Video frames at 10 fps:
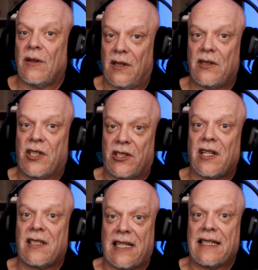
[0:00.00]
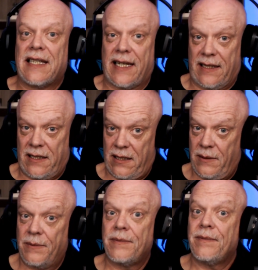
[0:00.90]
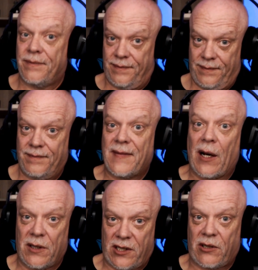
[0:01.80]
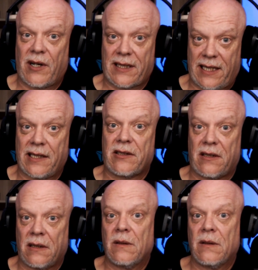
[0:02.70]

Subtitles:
She should have said tits. That was the correct answer.